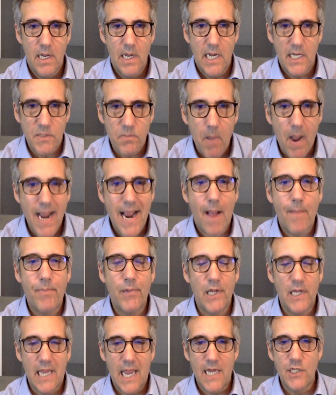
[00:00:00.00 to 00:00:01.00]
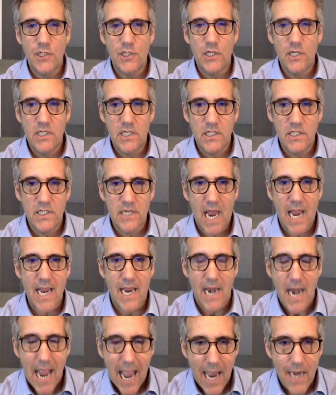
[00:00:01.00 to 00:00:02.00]
It's my obligation to say
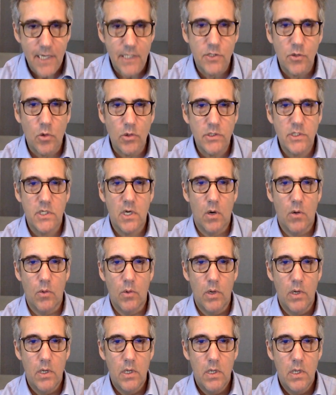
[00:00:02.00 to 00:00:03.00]
it. And it's also